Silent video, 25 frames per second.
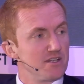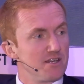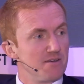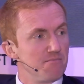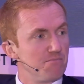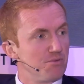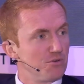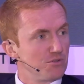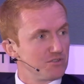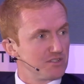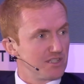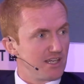
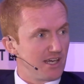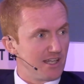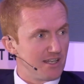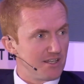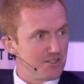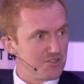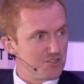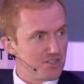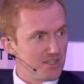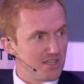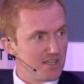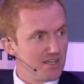importing
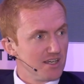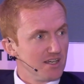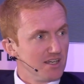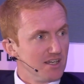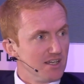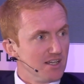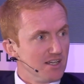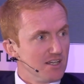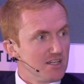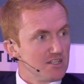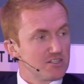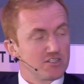LNG,
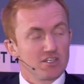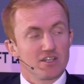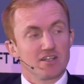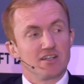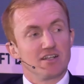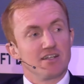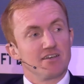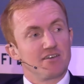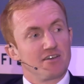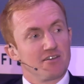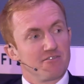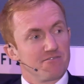
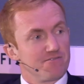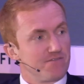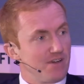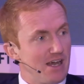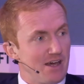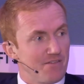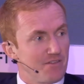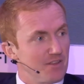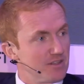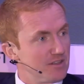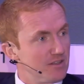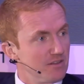suddenly kind of
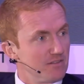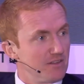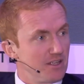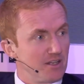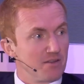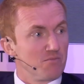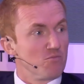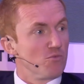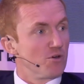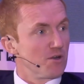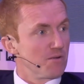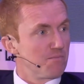found they
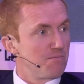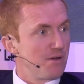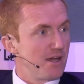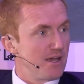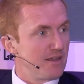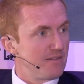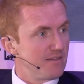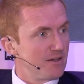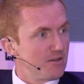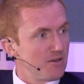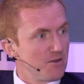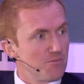didn't want
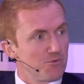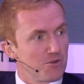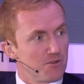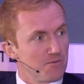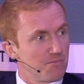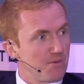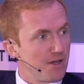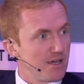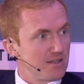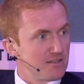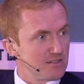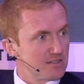to
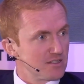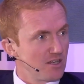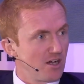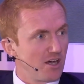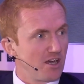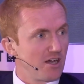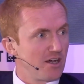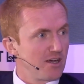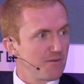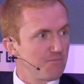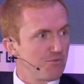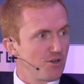pay the
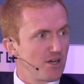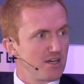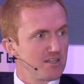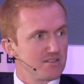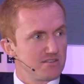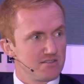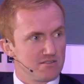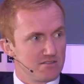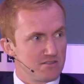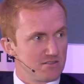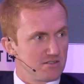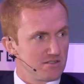sky-high
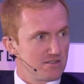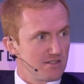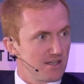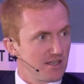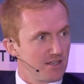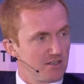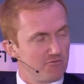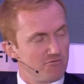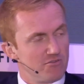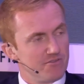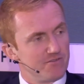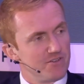prices, and so they
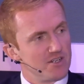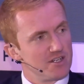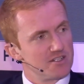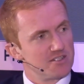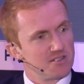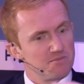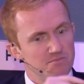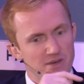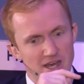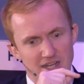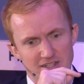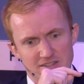kind of
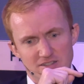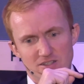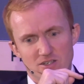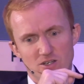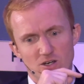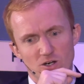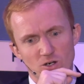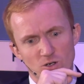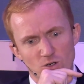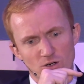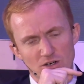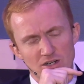reverted back to
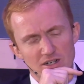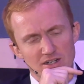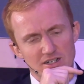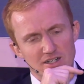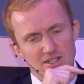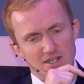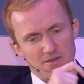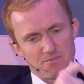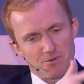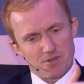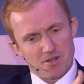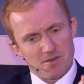coal.
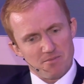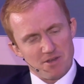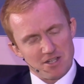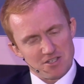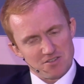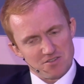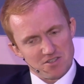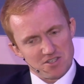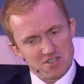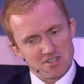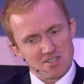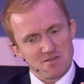But I
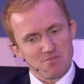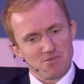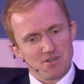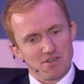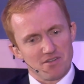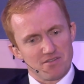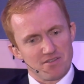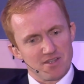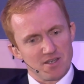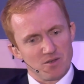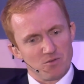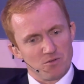imagine the similar
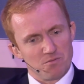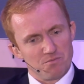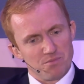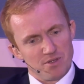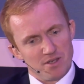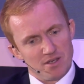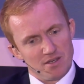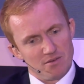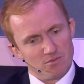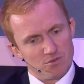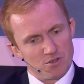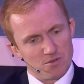thing
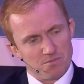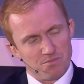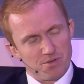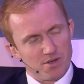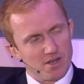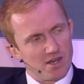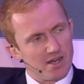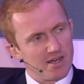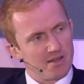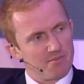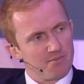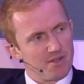would
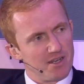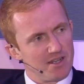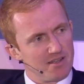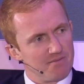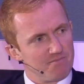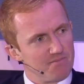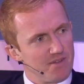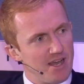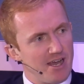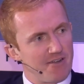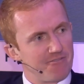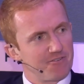apply in many
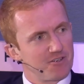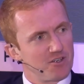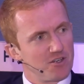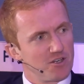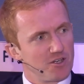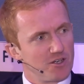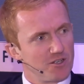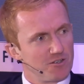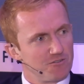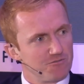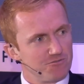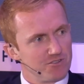African
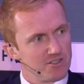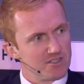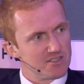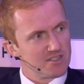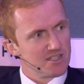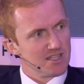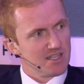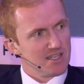countries.